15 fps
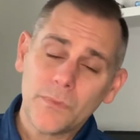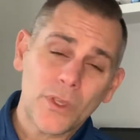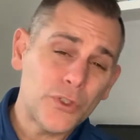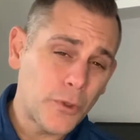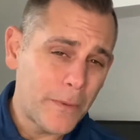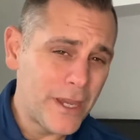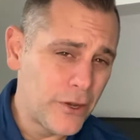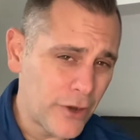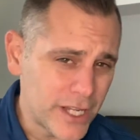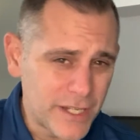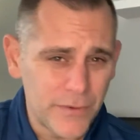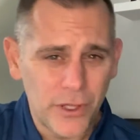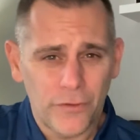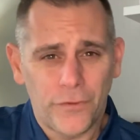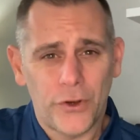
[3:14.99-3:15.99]
So be aggressive
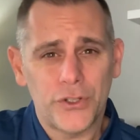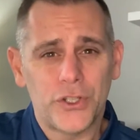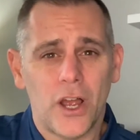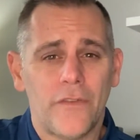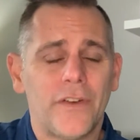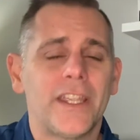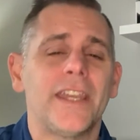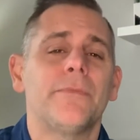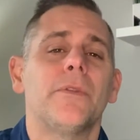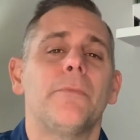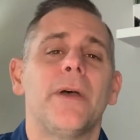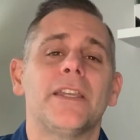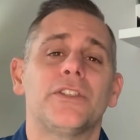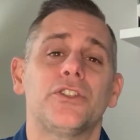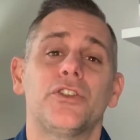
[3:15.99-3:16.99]
with your first offer, give them
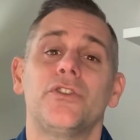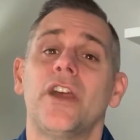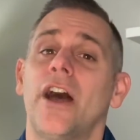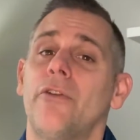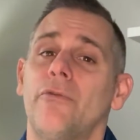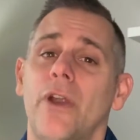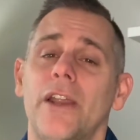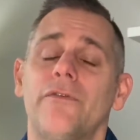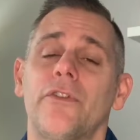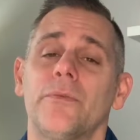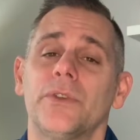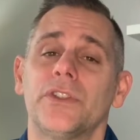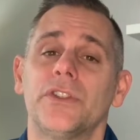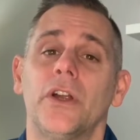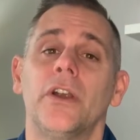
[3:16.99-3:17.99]
the best that you got right from
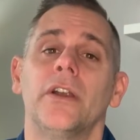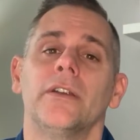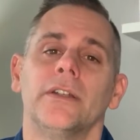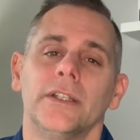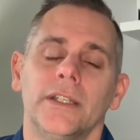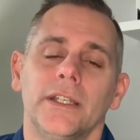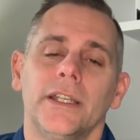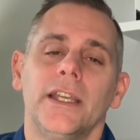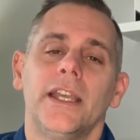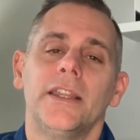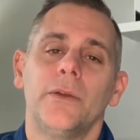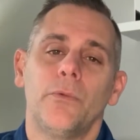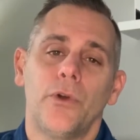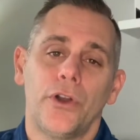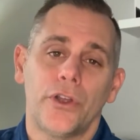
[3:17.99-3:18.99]
the start, and
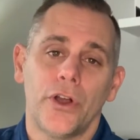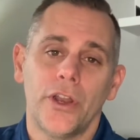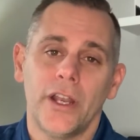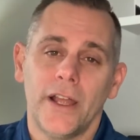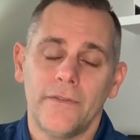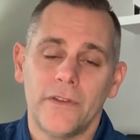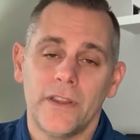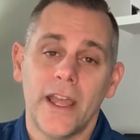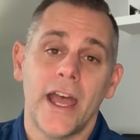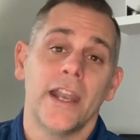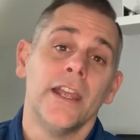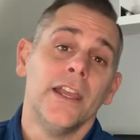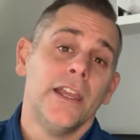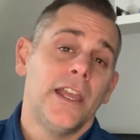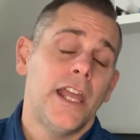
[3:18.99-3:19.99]
then work on it after
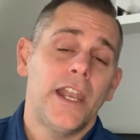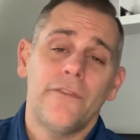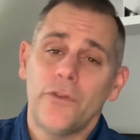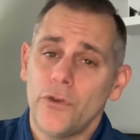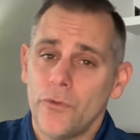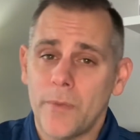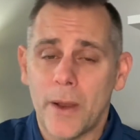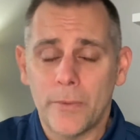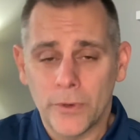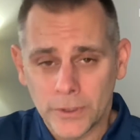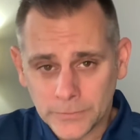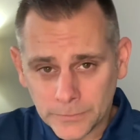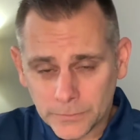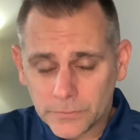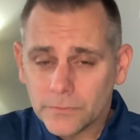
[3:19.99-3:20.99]
that. And if you remember,